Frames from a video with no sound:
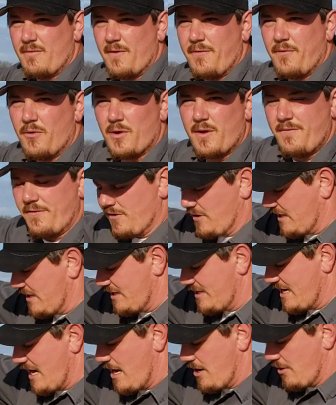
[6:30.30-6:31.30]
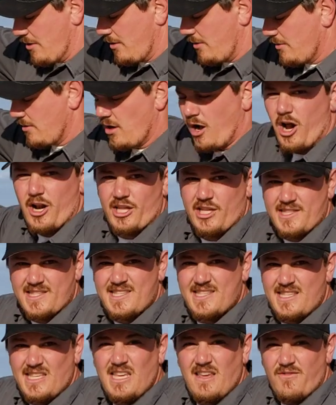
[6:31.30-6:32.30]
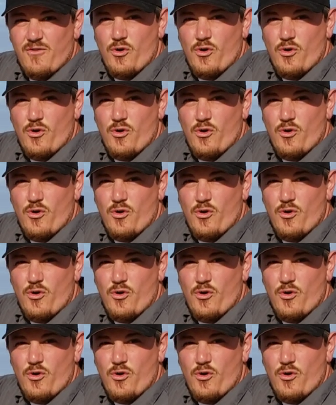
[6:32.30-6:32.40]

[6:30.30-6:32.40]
of a 40-foot container on its sea